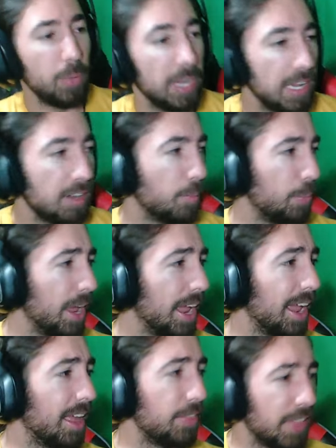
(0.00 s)
Peter
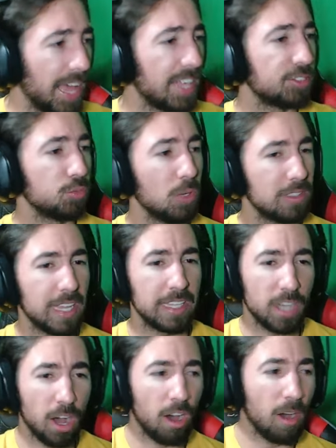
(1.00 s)
Pan, that's what they
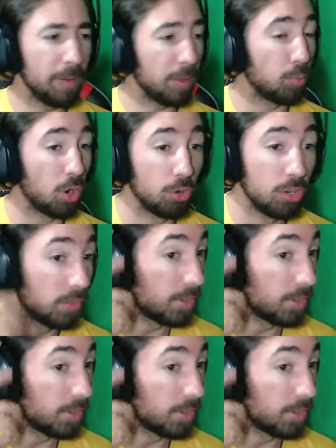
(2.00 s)
call me, bro. You don't